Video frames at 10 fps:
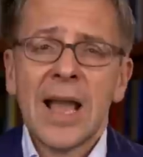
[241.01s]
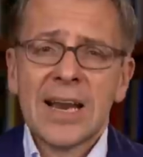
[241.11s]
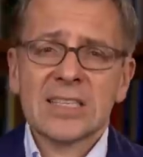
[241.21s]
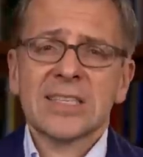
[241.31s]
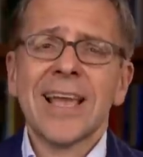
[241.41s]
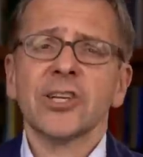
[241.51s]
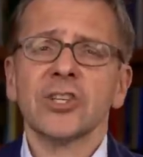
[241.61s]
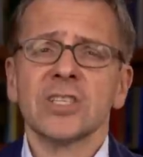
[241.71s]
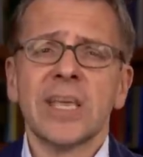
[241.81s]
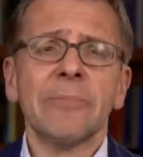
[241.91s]
And as
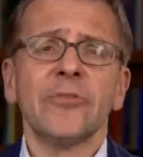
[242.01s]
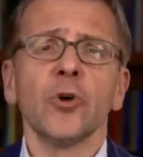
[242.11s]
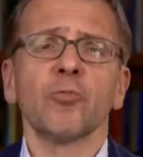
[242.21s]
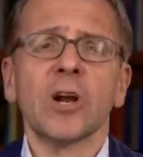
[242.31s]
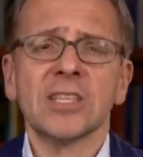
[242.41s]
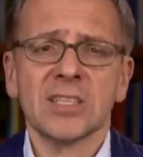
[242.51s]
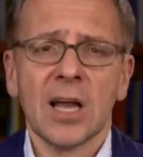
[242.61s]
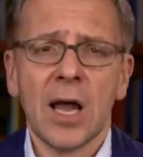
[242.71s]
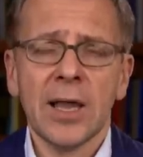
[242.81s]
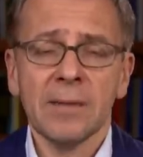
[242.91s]
sanctions keep fuel prices
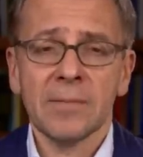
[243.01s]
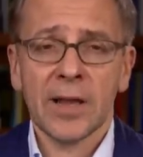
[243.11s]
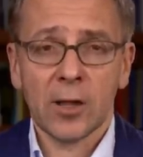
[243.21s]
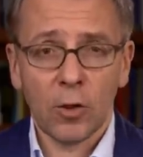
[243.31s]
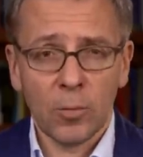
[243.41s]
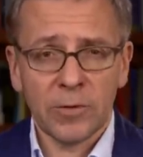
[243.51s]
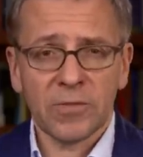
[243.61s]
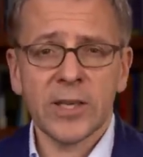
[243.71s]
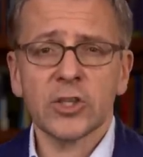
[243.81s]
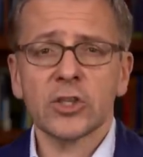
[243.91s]
high, and global
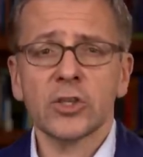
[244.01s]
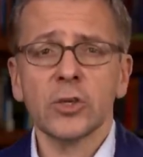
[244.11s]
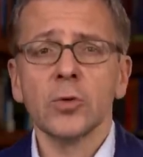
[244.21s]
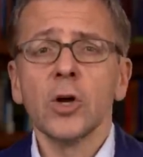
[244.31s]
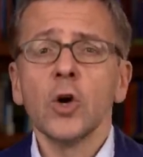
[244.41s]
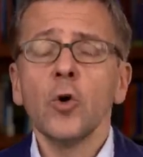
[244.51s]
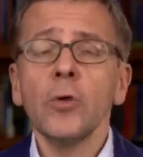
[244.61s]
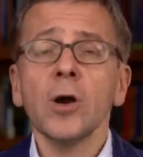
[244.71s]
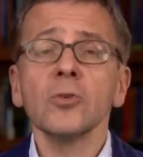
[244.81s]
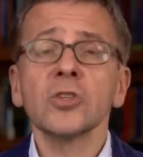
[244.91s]
inflation too, who
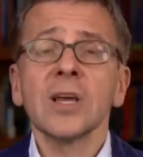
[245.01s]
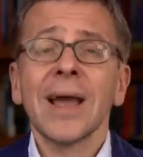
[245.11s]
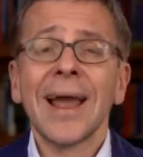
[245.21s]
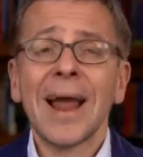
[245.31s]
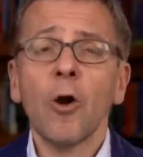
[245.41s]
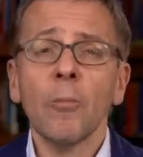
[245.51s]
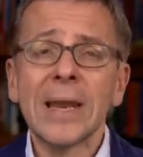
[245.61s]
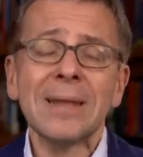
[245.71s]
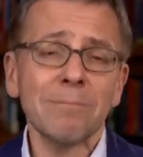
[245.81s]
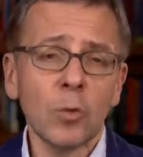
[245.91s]
knows how
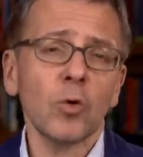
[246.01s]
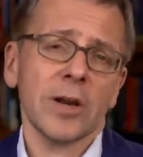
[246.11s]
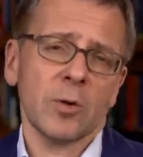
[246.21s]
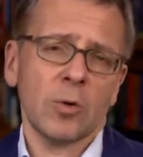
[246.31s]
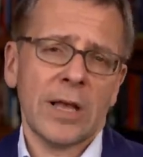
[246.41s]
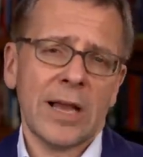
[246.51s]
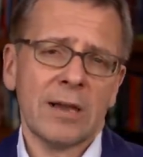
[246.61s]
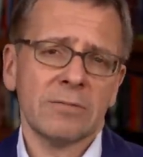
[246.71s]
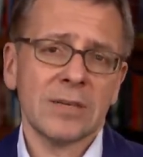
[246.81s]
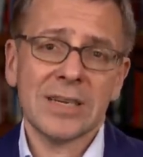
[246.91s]
many more it will
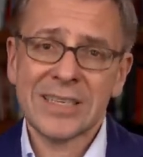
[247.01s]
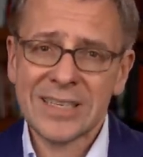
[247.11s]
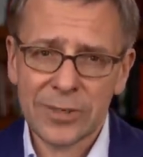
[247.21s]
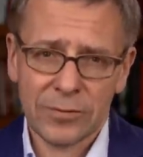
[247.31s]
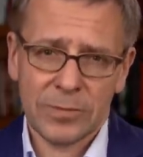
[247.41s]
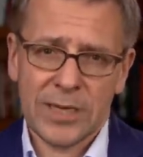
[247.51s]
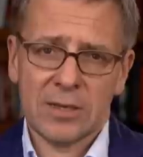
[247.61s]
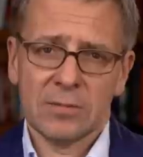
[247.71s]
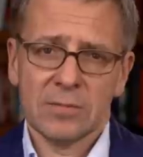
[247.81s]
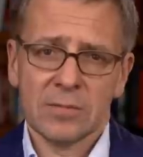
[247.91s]
have a year from now?
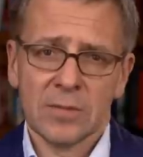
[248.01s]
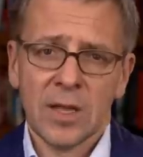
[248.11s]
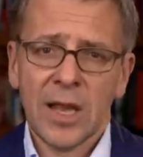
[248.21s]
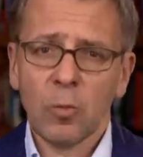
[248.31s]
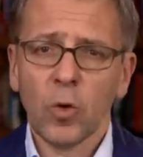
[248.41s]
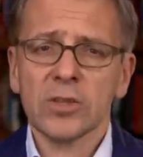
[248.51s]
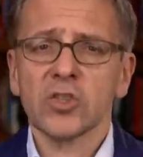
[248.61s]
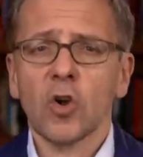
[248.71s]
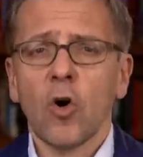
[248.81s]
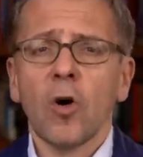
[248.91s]
And what
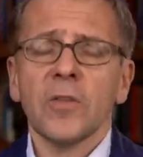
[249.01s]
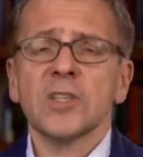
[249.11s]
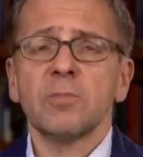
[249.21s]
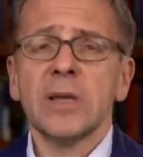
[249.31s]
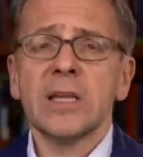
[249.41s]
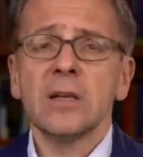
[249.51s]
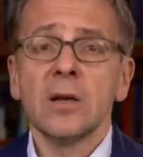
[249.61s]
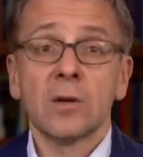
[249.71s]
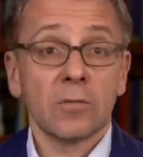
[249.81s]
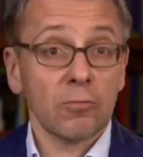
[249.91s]
does all this mean
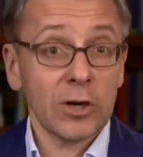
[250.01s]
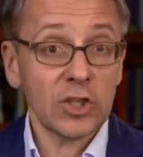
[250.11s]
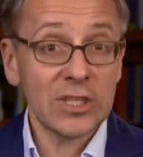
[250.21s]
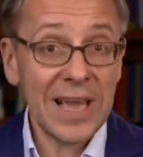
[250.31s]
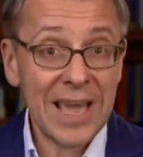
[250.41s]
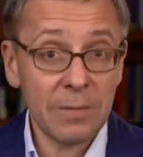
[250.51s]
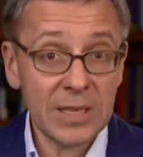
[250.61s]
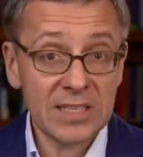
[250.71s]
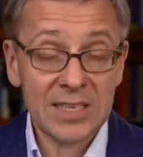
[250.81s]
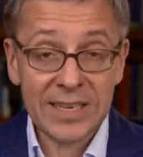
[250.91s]
for Russia's
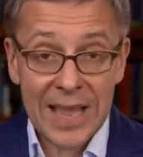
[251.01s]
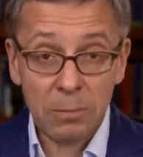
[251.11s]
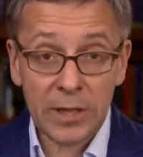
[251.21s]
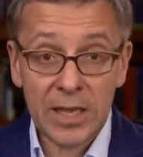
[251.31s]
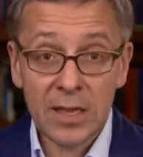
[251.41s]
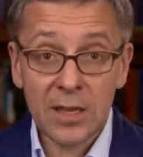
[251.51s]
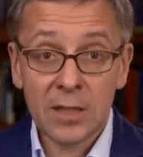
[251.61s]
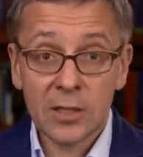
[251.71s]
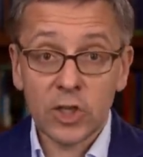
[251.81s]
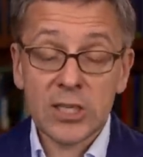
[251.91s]
enemies, namely
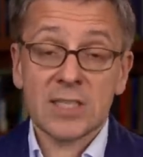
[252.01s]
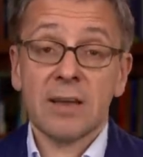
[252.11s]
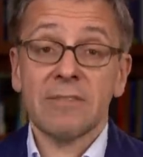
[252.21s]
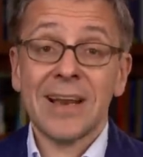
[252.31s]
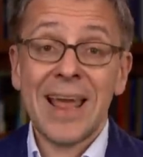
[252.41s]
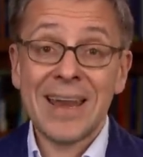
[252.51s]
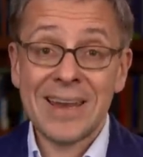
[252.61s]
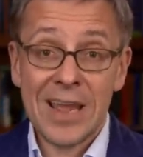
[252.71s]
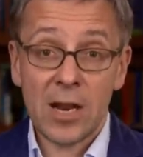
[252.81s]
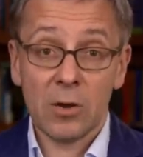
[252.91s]
the G7 and
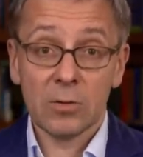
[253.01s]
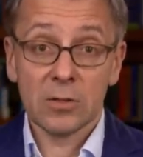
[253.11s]
NATO?